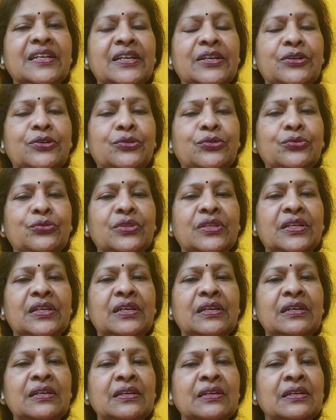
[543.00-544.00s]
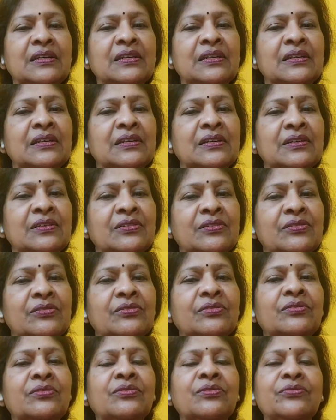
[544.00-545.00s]
into the
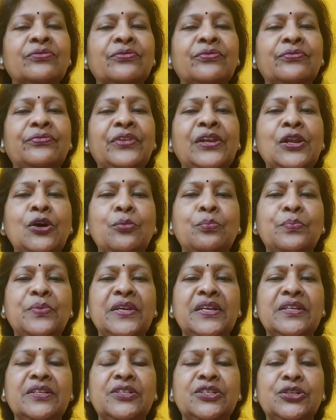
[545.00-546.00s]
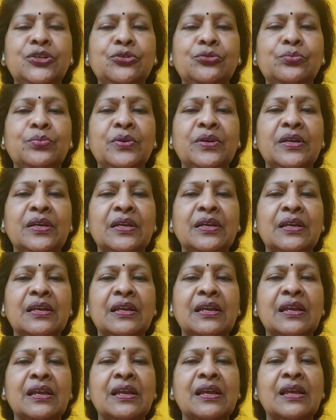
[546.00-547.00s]
fallopian tube,
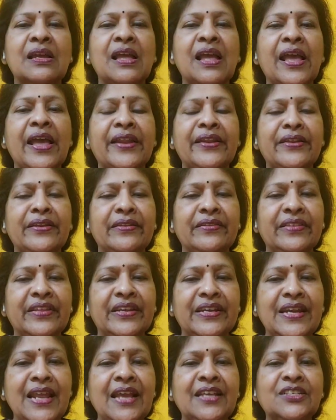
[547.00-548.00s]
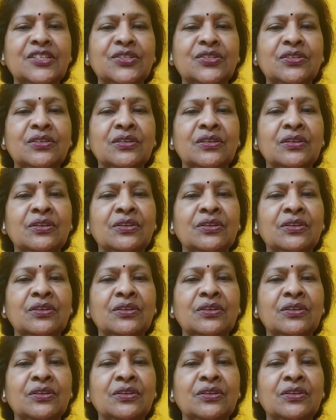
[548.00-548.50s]
and the next